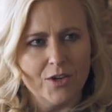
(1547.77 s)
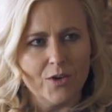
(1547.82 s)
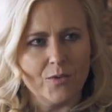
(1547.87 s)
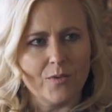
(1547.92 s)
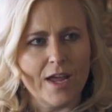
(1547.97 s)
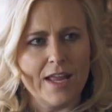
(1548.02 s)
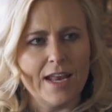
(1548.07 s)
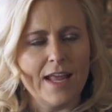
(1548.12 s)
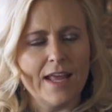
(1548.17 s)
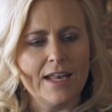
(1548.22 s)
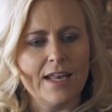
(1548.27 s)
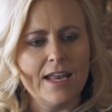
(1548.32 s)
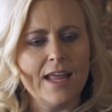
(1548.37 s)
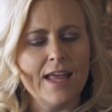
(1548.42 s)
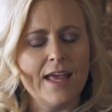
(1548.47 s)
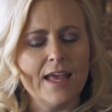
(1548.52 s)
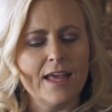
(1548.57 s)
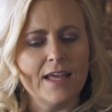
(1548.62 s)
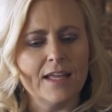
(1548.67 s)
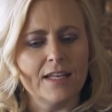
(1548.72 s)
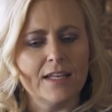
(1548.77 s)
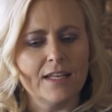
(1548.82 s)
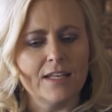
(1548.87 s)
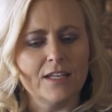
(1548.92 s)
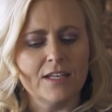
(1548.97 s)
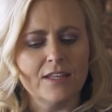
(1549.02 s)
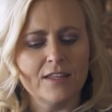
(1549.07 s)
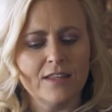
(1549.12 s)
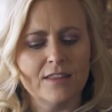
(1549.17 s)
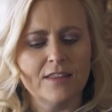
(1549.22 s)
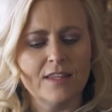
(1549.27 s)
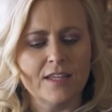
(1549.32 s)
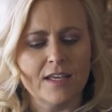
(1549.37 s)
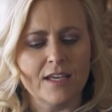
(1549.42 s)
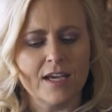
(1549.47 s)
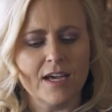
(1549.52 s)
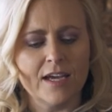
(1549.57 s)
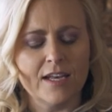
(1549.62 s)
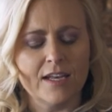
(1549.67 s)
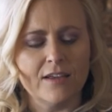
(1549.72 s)
right and and
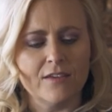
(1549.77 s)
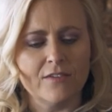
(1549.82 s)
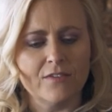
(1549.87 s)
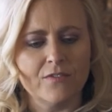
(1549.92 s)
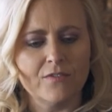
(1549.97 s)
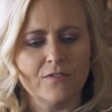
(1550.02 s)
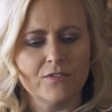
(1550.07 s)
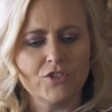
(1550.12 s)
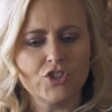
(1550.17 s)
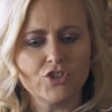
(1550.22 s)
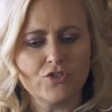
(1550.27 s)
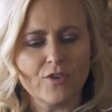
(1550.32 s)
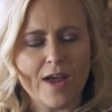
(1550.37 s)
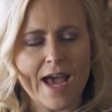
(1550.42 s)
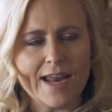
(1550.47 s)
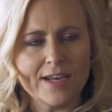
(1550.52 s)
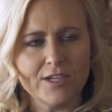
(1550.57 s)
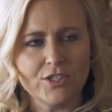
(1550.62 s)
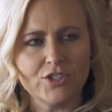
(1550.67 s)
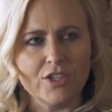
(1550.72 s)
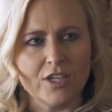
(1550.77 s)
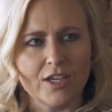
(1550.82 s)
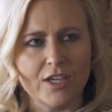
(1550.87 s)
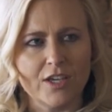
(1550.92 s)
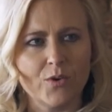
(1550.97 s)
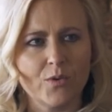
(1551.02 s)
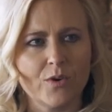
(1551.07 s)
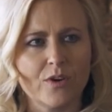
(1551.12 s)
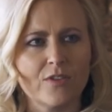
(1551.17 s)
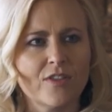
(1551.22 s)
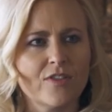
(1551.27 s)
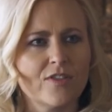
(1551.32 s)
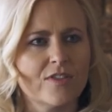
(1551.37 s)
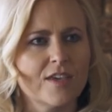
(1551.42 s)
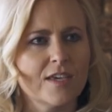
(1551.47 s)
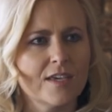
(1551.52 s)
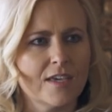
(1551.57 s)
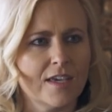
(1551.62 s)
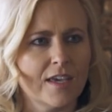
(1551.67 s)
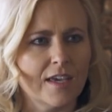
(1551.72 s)
the kind of strategy or the
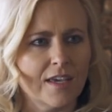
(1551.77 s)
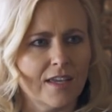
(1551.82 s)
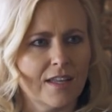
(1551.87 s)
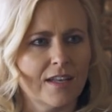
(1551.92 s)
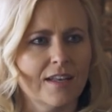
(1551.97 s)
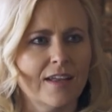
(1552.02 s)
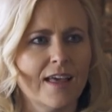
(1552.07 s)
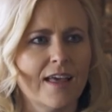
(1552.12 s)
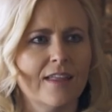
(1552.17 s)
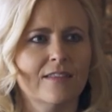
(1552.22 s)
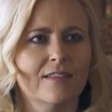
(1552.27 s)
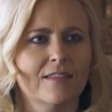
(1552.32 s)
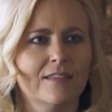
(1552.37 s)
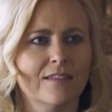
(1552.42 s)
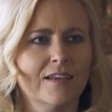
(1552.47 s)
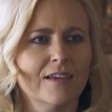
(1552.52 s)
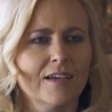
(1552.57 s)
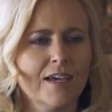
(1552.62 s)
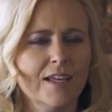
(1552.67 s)
thinking and